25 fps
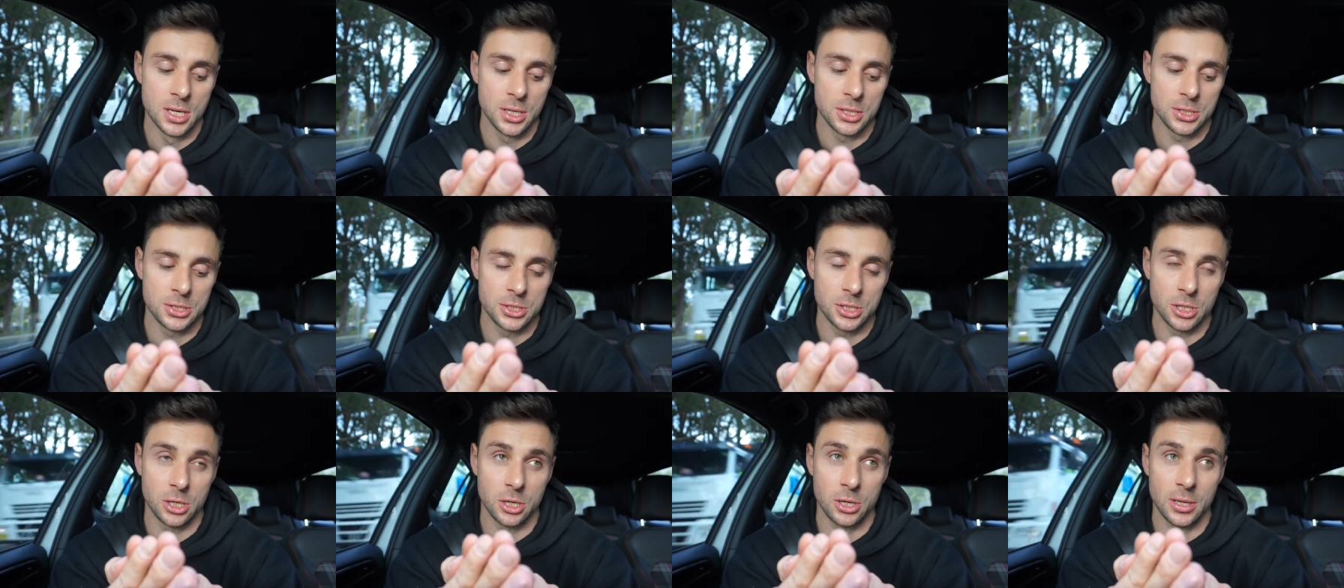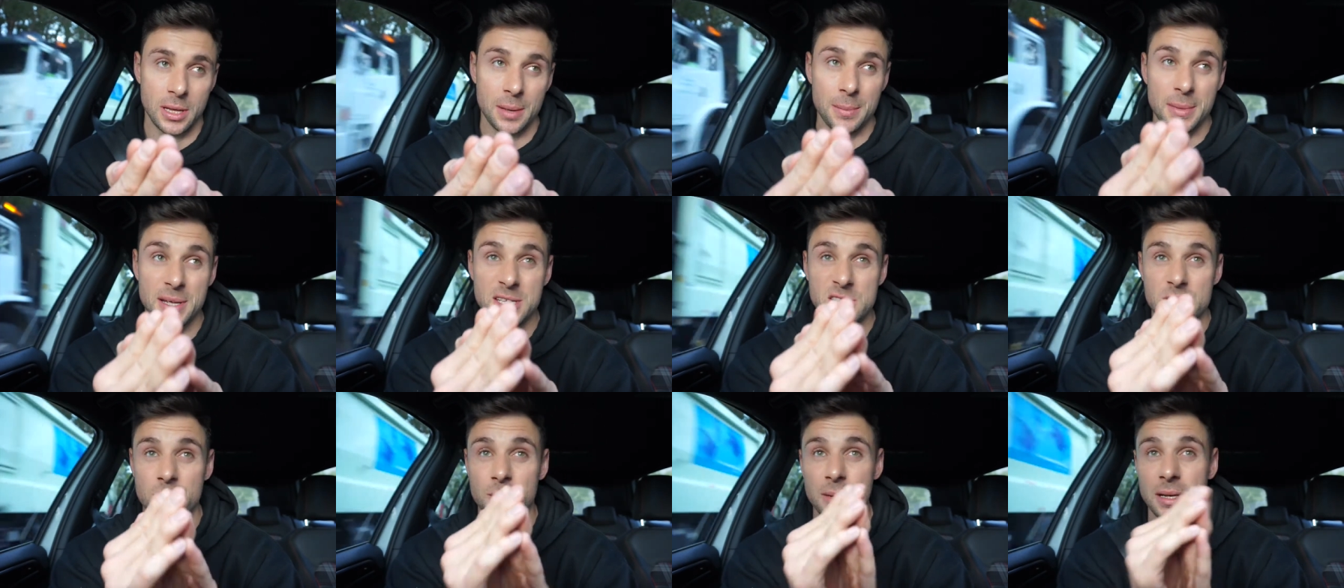so that
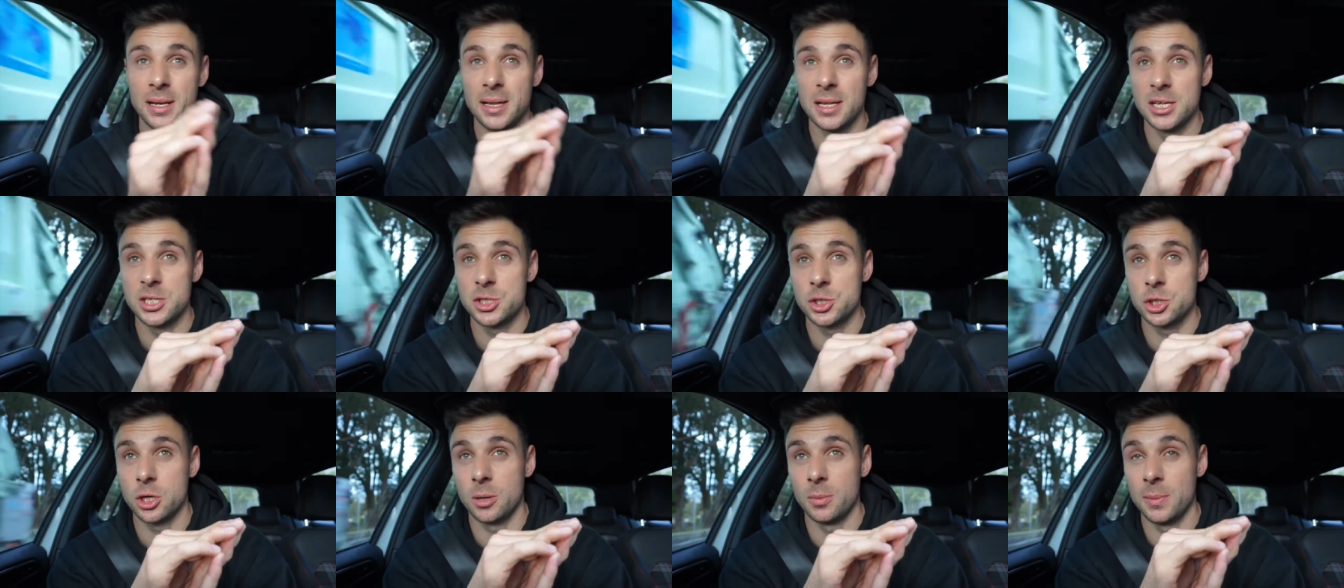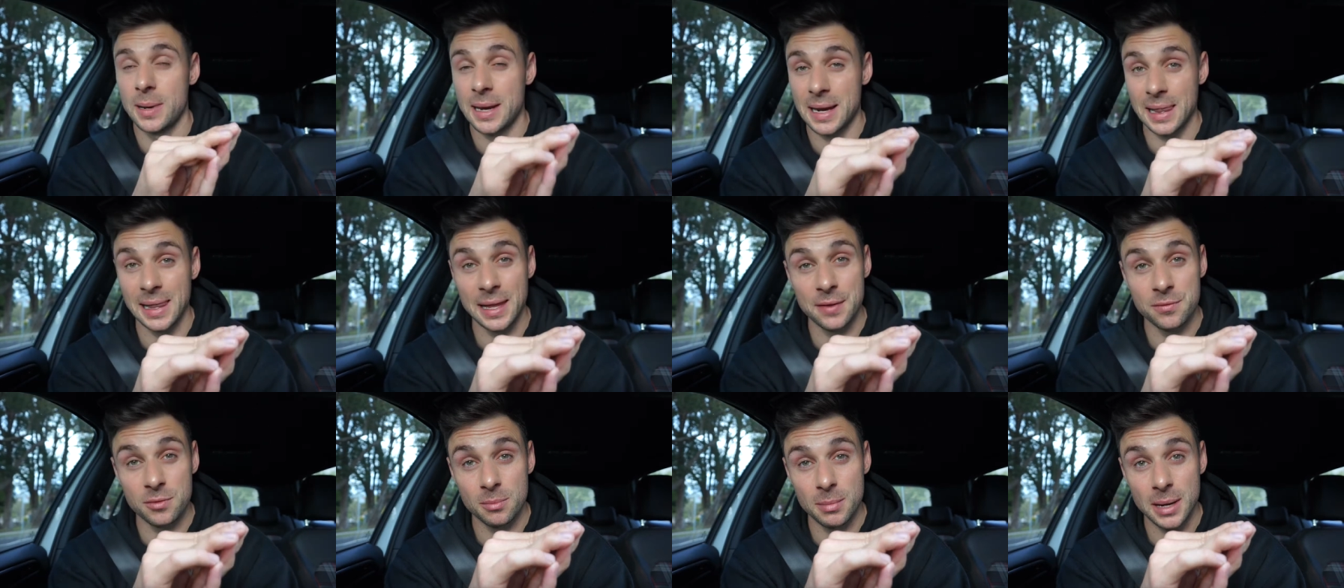means I've been at this job about
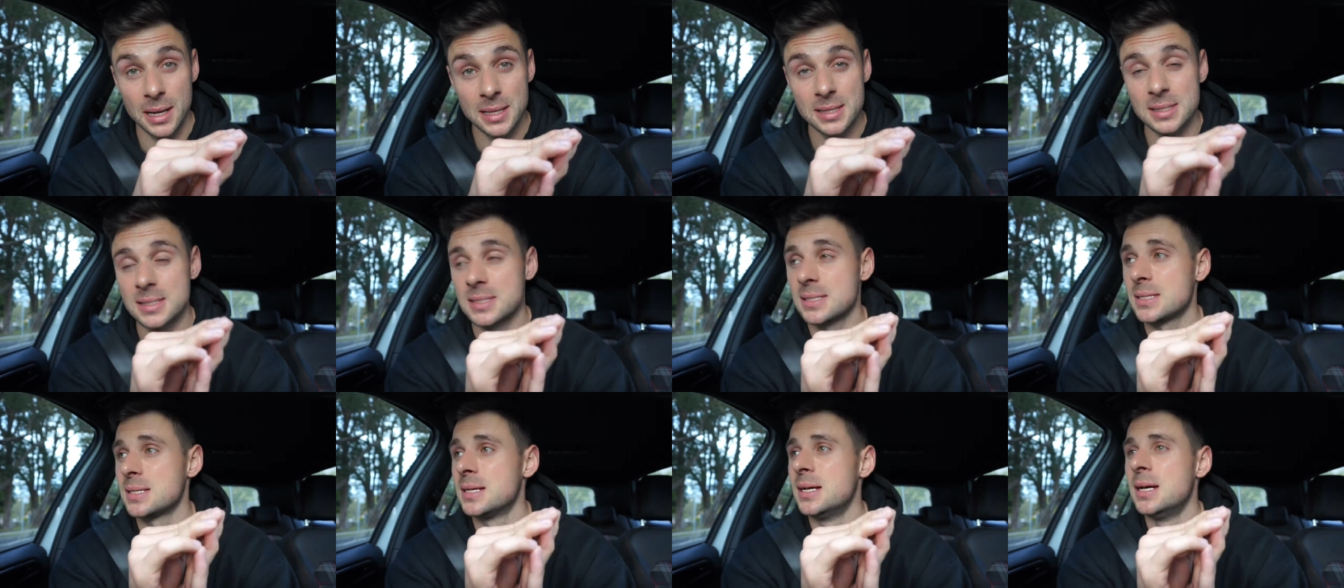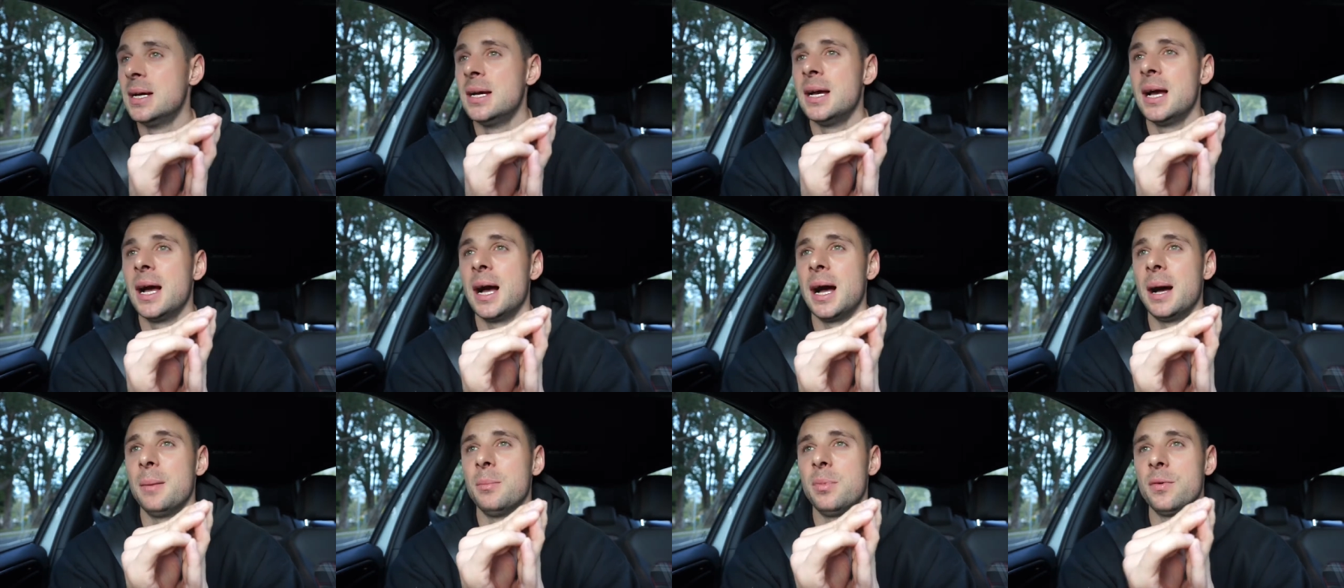11 months.
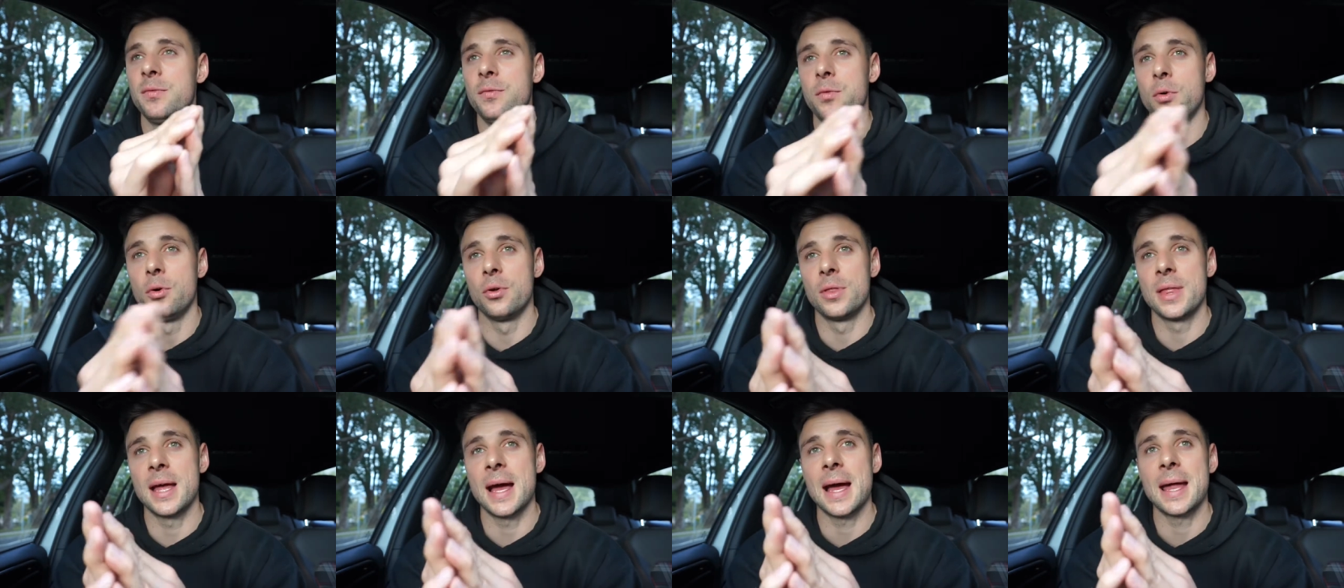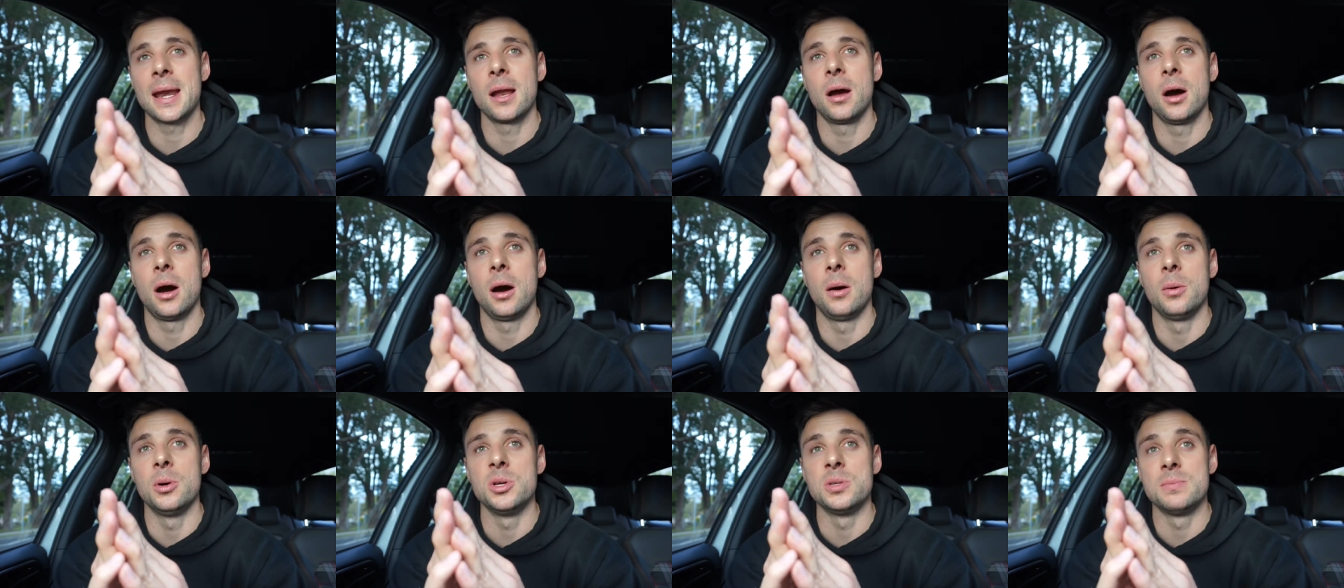Um, before that,
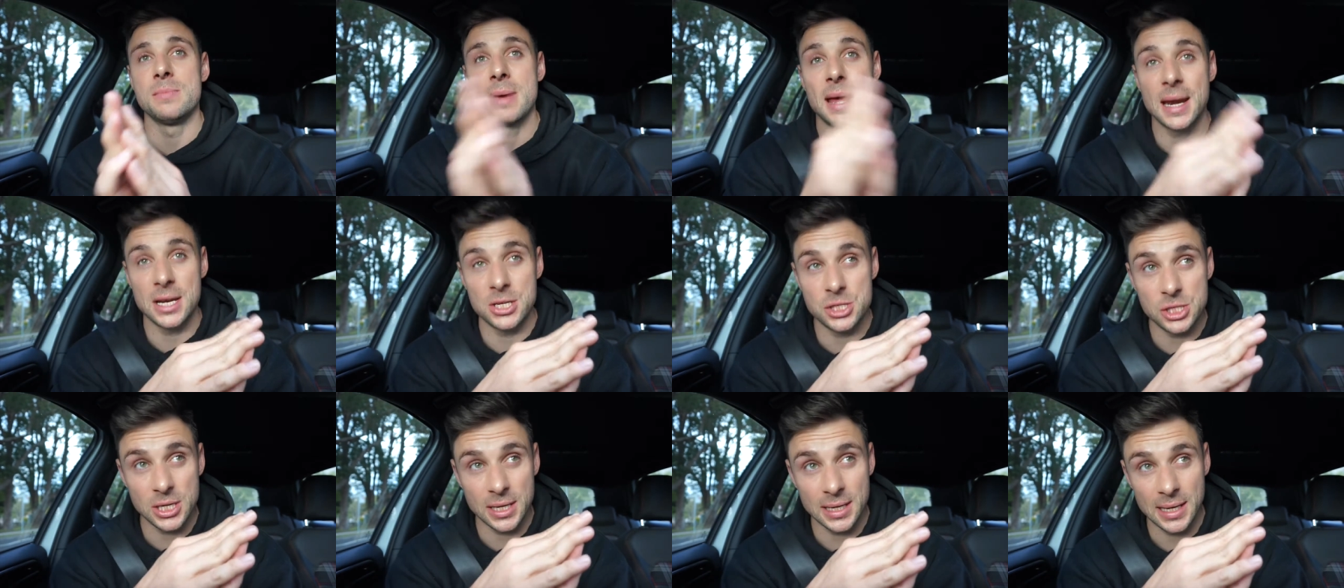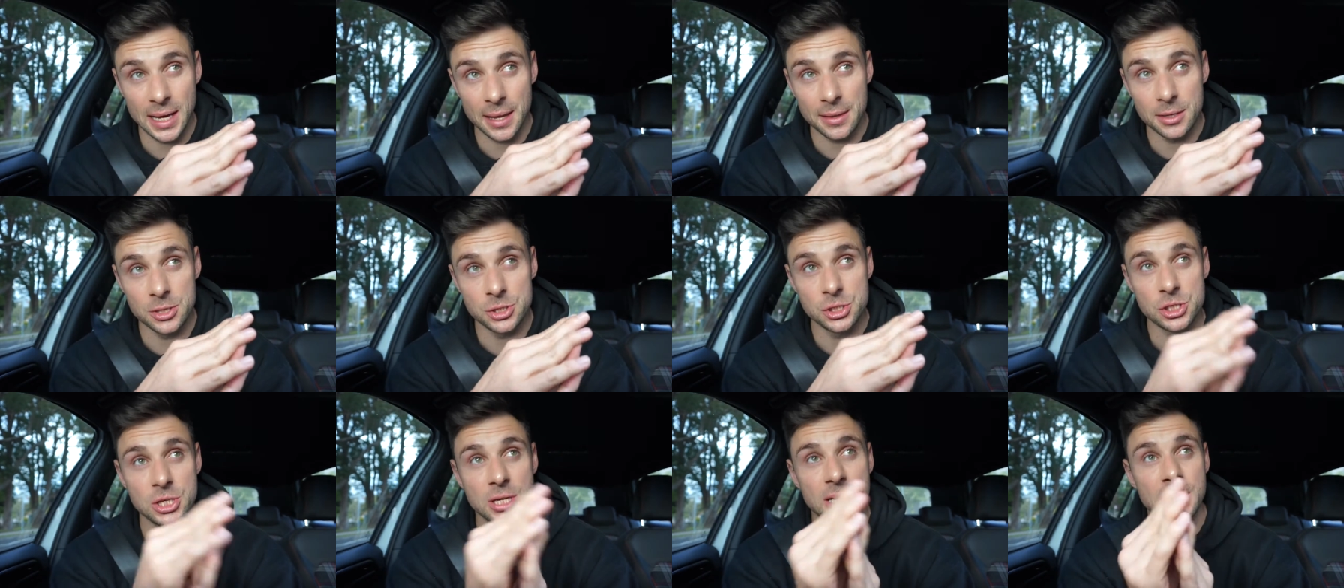I was managing
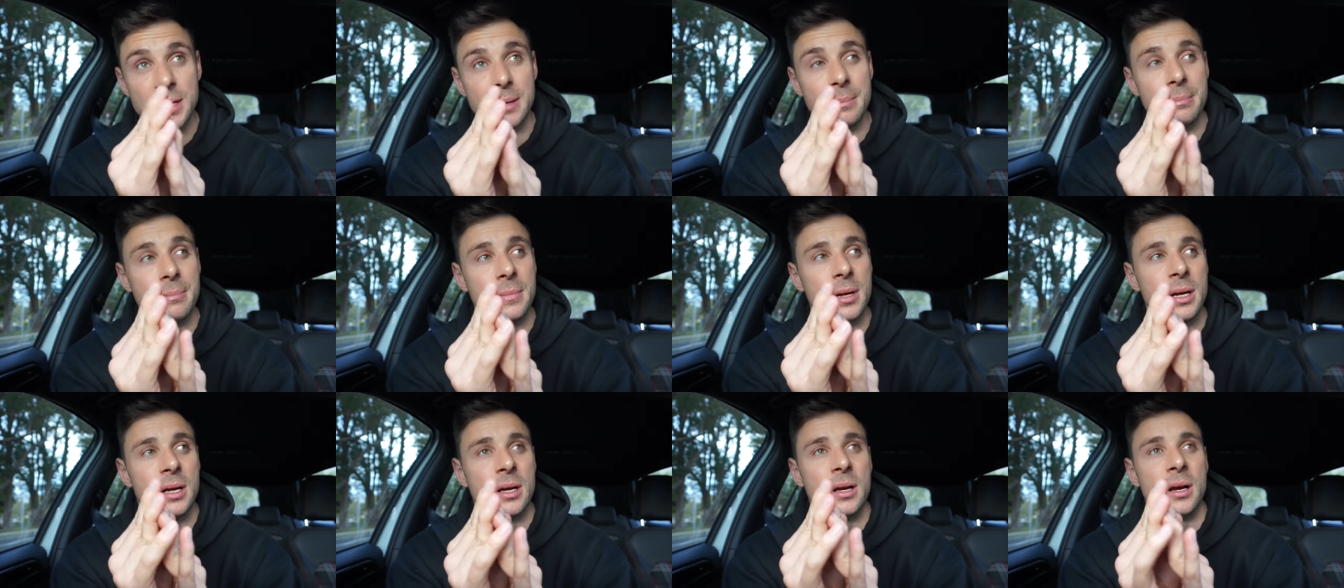another gym.